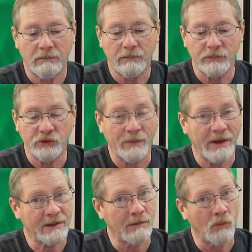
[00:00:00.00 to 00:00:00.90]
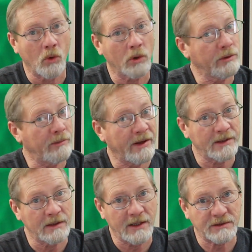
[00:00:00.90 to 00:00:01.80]
you may get more, you may
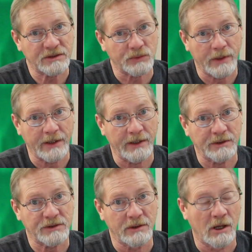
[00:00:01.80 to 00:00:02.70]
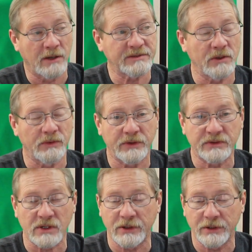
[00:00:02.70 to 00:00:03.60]
get less shrinkage, and also
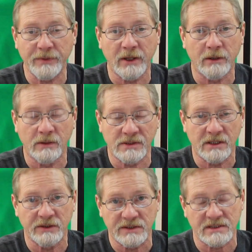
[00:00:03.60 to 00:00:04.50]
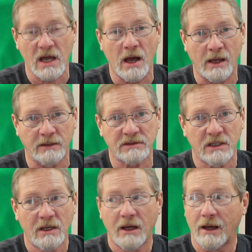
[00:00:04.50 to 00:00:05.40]
it's going to depend on the size.
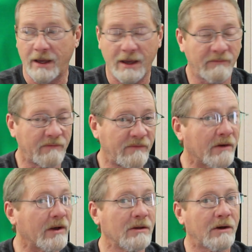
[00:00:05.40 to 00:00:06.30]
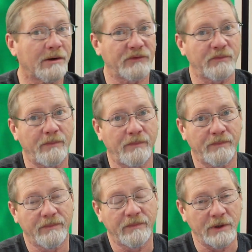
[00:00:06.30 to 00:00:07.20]
I have a very large,
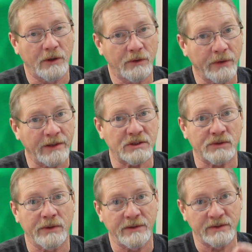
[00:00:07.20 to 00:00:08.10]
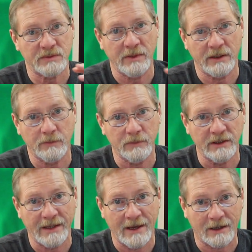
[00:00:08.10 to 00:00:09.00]
green screen that's made
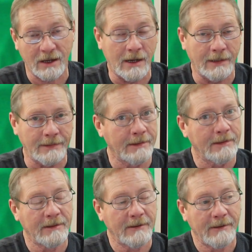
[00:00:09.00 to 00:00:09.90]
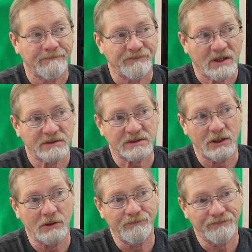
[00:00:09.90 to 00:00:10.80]
completely out of cotton.
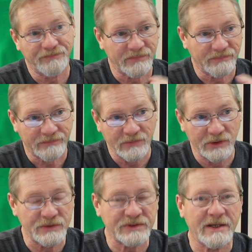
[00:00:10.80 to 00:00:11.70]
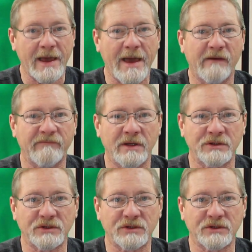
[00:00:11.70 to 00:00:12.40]
So losing a half inch